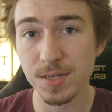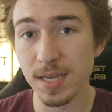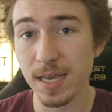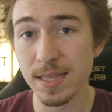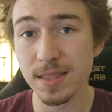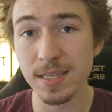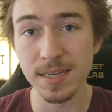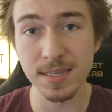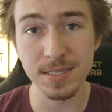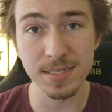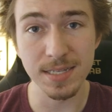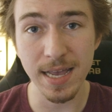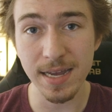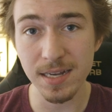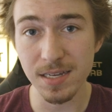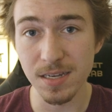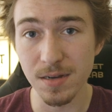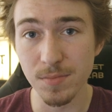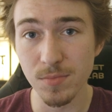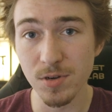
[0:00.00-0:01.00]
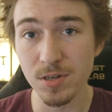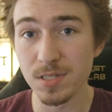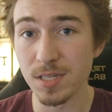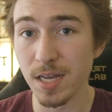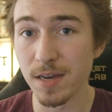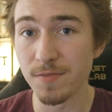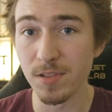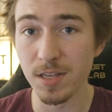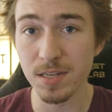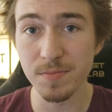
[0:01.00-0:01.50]
To get the exact numbers,
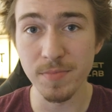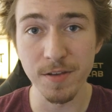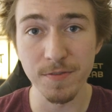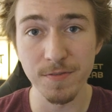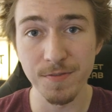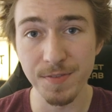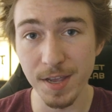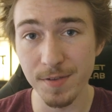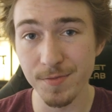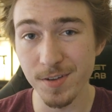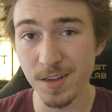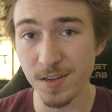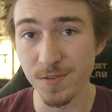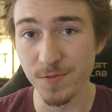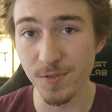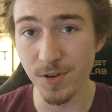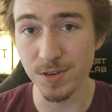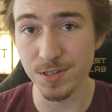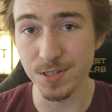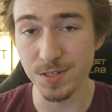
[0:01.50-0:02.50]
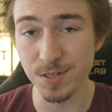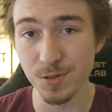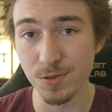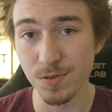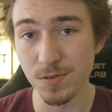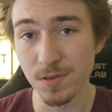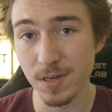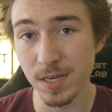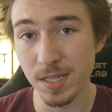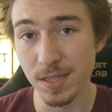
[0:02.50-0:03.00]
I've linked my favorite conversion
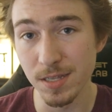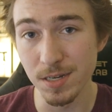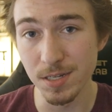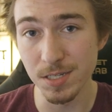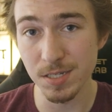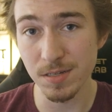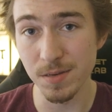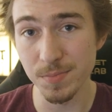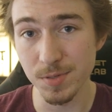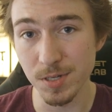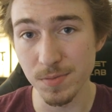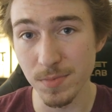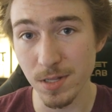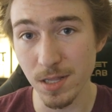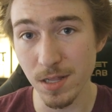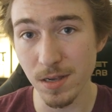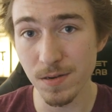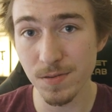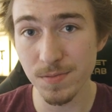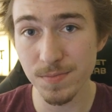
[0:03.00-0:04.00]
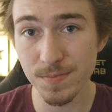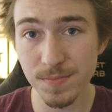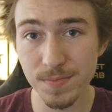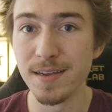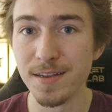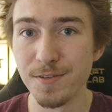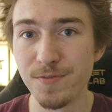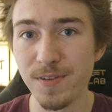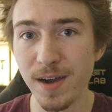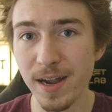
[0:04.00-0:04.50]
tool in the description below.
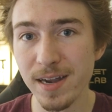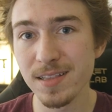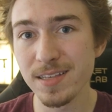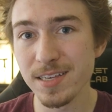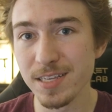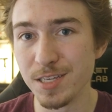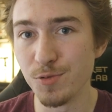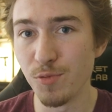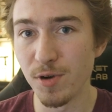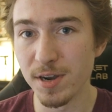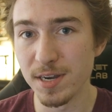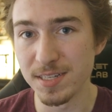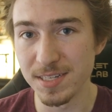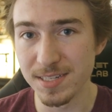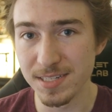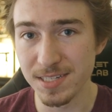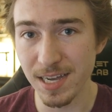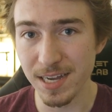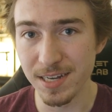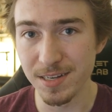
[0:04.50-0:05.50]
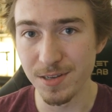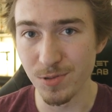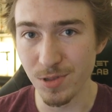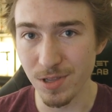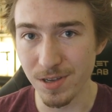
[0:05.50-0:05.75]
And finally, you want to decide your